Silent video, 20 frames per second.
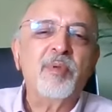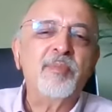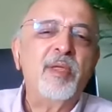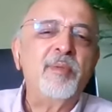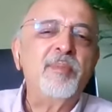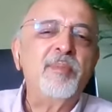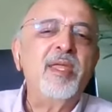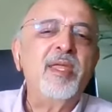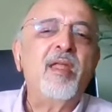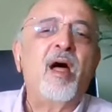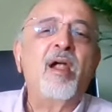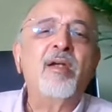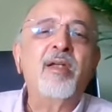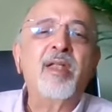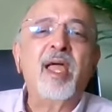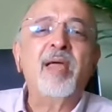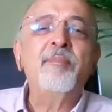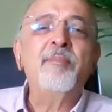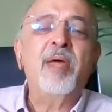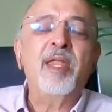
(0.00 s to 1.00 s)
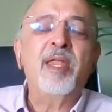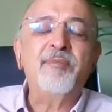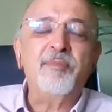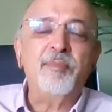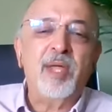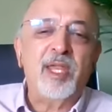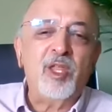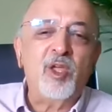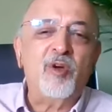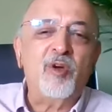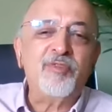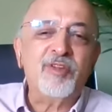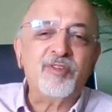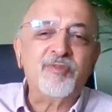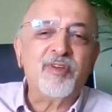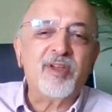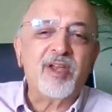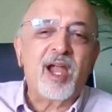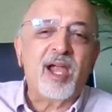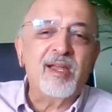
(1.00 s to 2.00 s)
Maybe in our time, many of
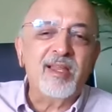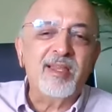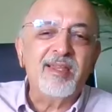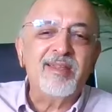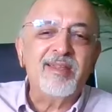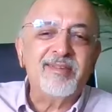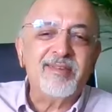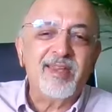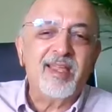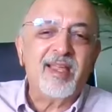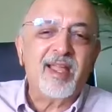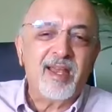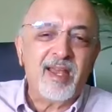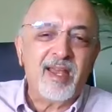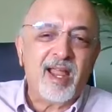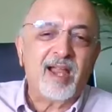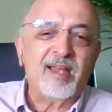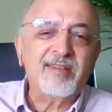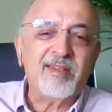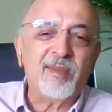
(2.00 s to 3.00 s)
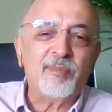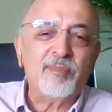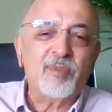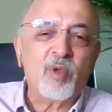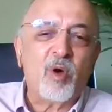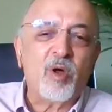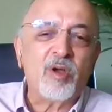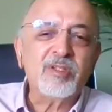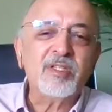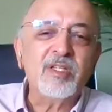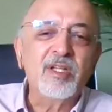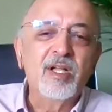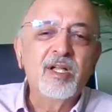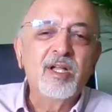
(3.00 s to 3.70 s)
us were idealistic and had some thoughts,